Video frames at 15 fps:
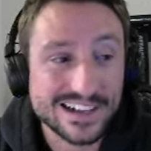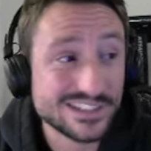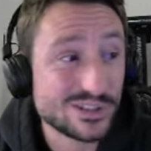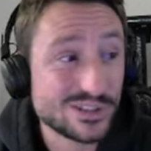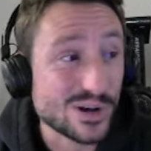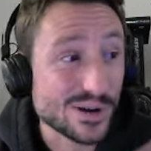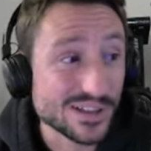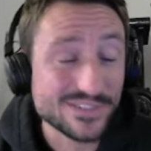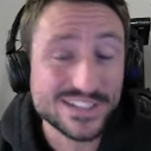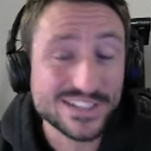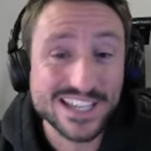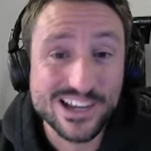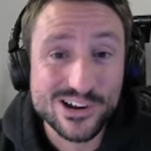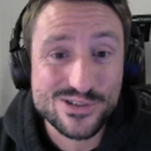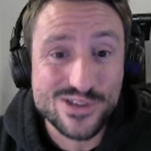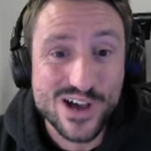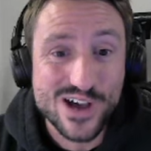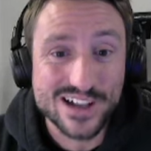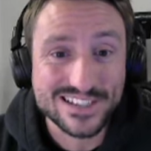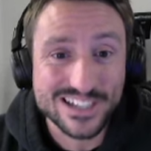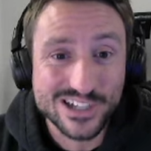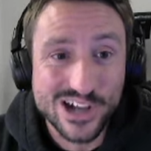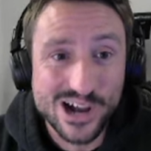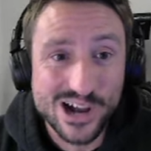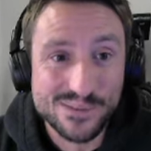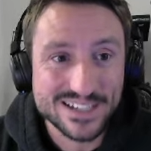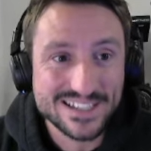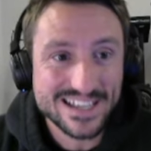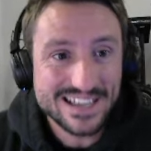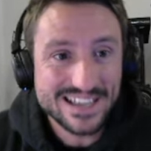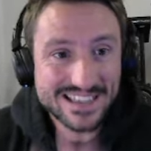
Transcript: So I would love to hear your thoughts in the comments.